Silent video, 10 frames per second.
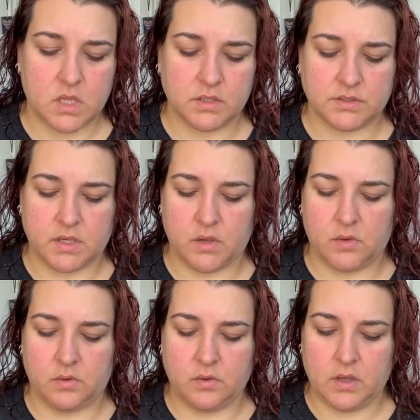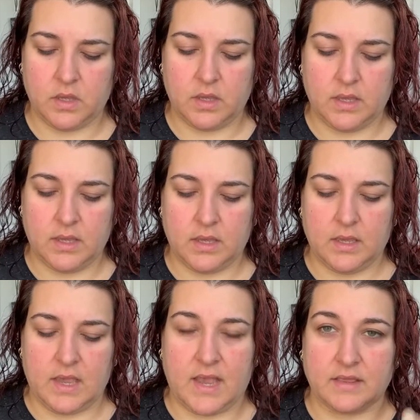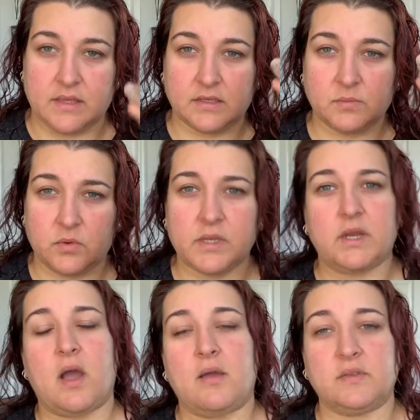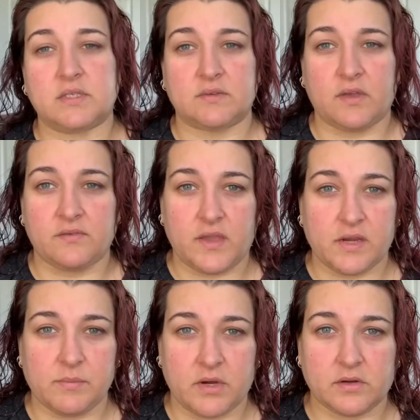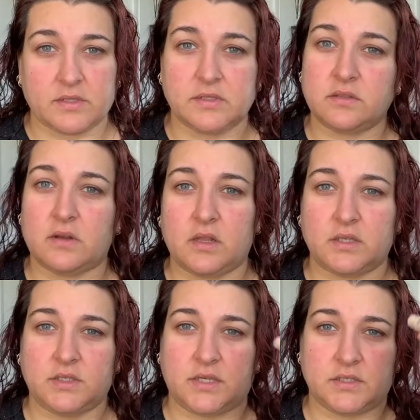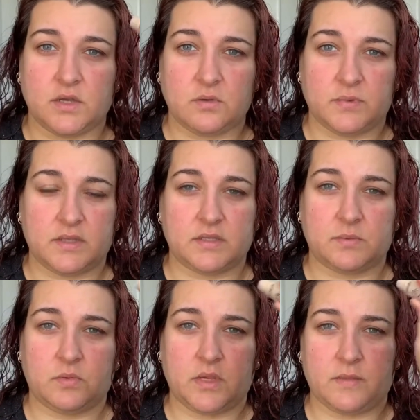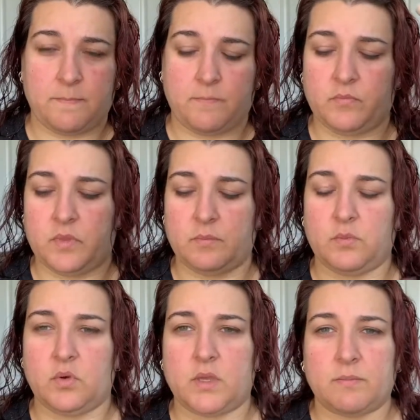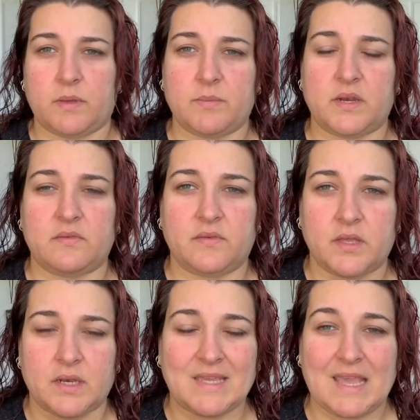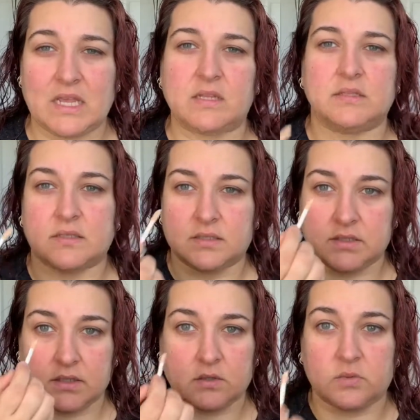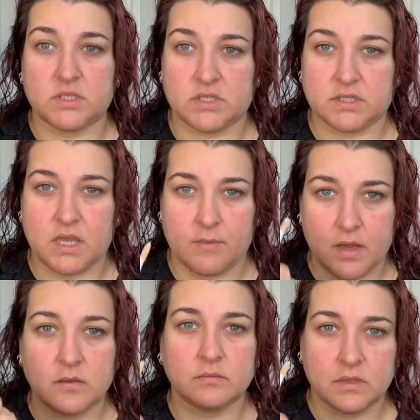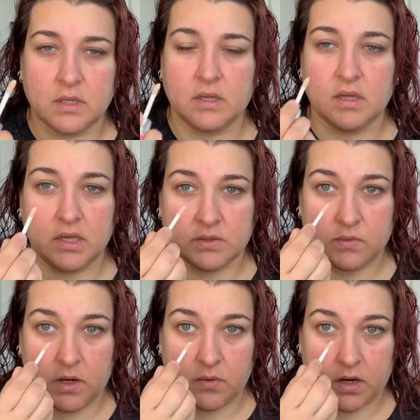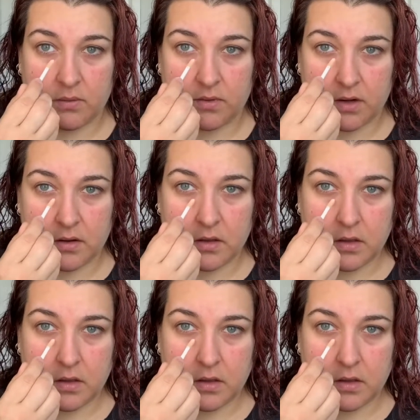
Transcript: So at this point, now obviously if I find a better concealer, I'll let you guys know, but at this point, the Boing by Benefit Cakeless Concealer, which just came out, is what I'll recommend.